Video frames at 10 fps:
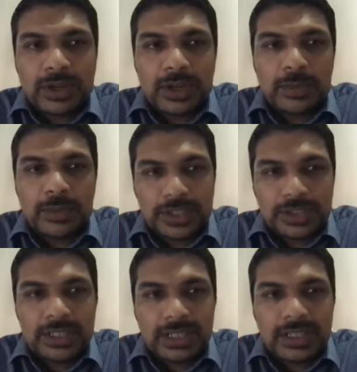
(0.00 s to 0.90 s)
an
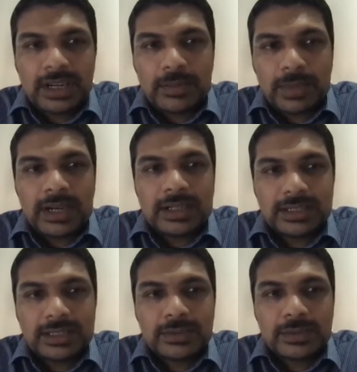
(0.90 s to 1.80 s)
opportunity in our
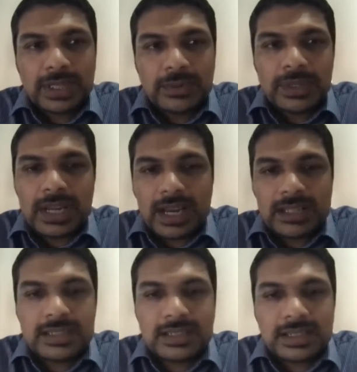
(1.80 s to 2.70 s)
markets where there were
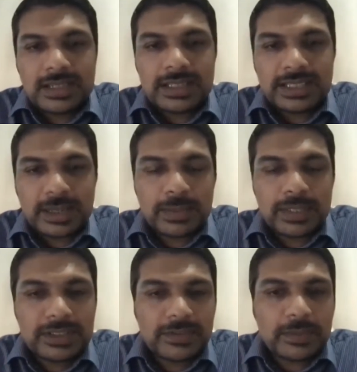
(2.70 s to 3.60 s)
large
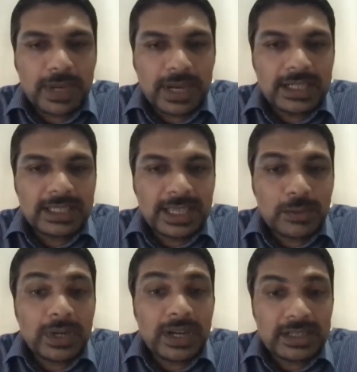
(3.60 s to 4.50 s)
segments of the market
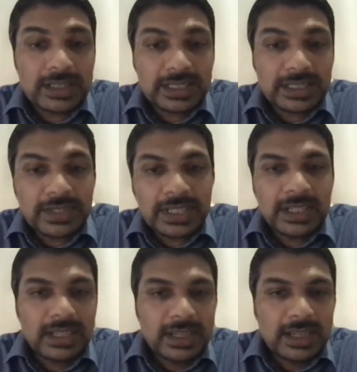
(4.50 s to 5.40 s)
that were underserved,
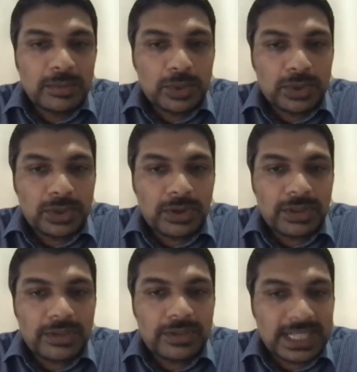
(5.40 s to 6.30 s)
both
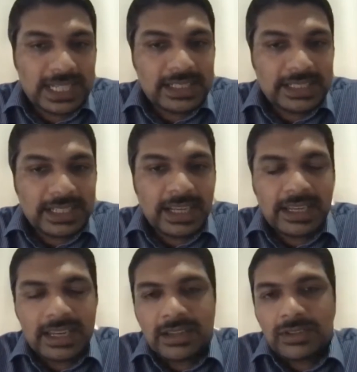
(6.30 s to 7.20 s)
on the retail
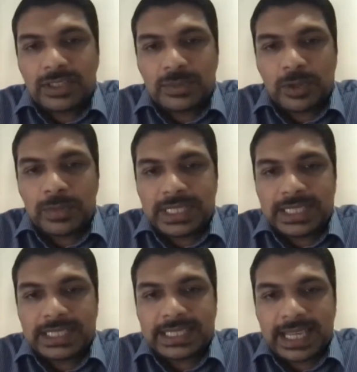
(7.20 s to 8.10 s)
side and on the small
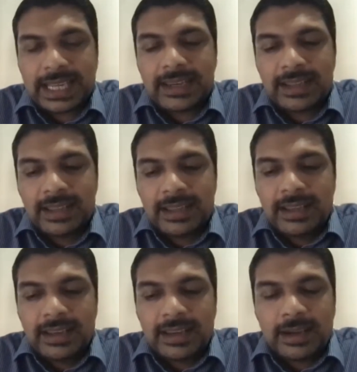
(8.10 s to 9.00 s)
business side.
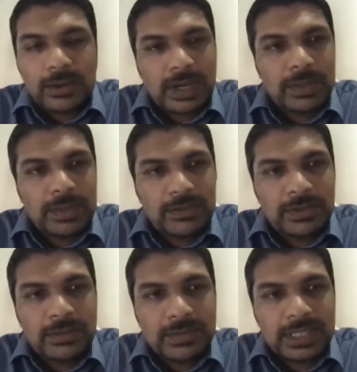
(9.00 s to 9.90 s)
Now, coming
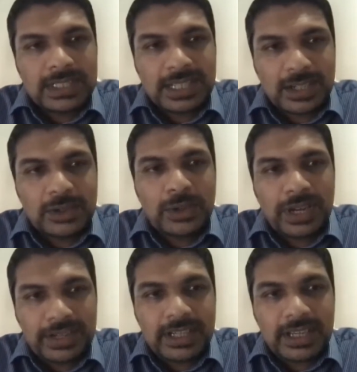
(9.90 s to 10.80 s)
from a telco
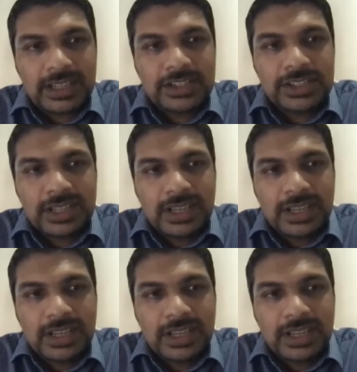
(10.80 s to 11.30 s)
heritage,